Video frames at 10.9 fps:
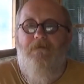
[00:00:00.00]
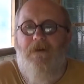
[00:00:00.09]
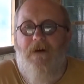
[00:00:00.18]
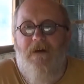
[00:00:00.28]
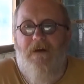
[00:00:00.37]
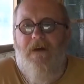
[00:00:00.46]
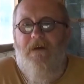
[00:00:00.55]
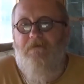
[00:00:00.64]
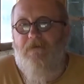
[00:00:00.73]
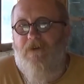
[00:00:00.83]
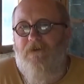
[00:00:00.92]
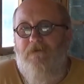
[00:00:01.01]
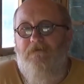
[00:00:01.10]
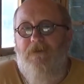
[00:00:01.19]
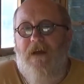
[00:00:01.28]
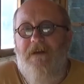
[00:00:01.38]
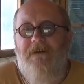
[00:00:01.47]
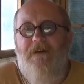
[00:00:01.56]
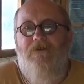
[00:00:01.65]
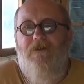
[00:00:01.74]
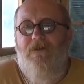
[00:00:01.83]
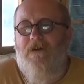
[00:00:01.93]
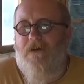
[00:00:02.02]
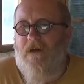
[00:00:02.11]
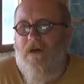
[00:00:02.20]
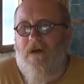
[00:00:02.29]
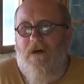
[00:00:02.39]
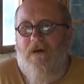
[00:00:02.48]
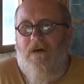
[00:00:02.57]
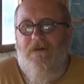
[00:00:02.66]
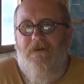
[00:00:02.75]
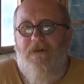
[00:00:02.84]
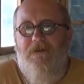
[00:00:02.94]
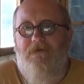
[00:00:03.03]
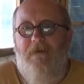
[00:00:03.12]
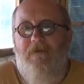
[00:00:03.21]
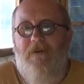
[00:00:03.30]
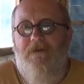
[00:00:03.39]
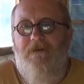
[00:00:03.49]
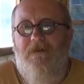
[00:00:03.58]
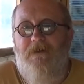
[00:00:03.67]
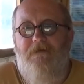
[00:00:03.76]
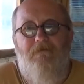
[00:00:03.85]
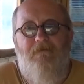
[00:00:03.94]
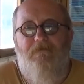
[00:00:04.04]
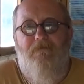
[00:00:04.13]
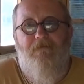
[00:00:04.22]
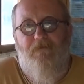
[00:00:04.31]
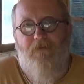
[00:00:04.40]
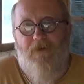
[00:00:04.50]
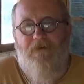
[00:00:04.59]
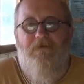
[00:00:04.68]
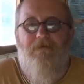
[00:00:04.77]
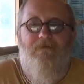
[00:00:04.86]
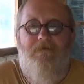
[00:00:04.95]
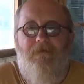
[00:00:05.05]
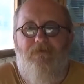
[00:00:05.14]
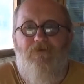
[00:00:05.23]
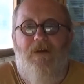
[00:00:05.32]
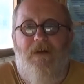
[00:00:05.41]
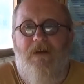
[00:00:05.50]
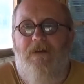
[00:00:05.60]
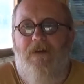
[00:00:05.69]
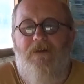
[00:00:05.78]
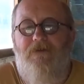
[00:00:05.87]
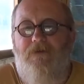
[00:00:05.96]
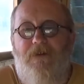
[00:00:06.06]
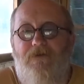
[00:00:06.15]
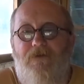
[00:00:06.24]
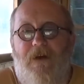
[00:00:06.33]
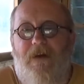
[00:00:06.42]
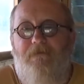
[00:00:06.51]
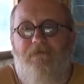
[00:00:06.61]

by called Mackenzie Crook. I think it's fabulous. It's really do enjoy it.